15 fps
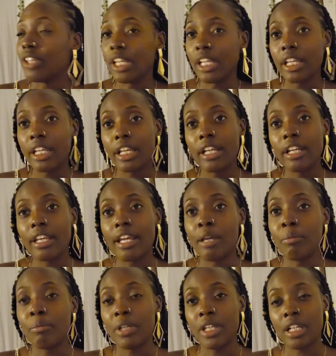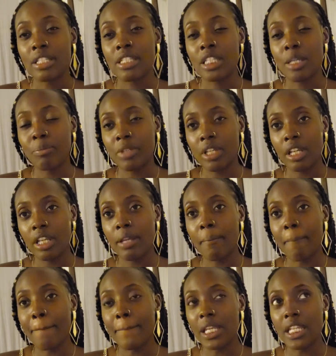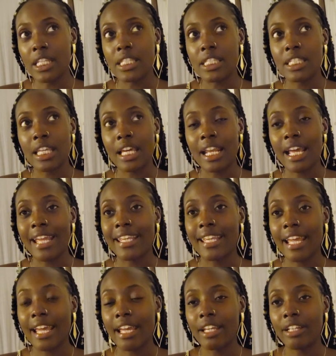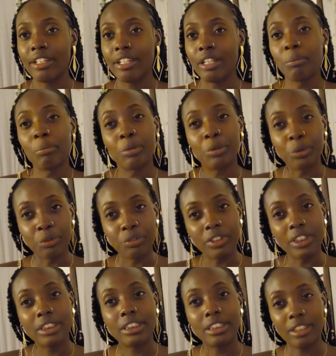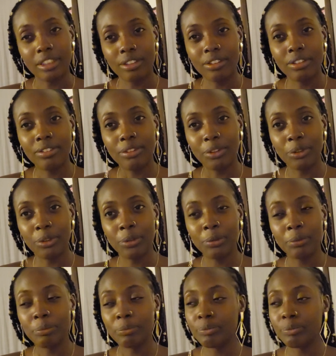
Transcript: thinking that me accepting it means that I can't improve it still, you know?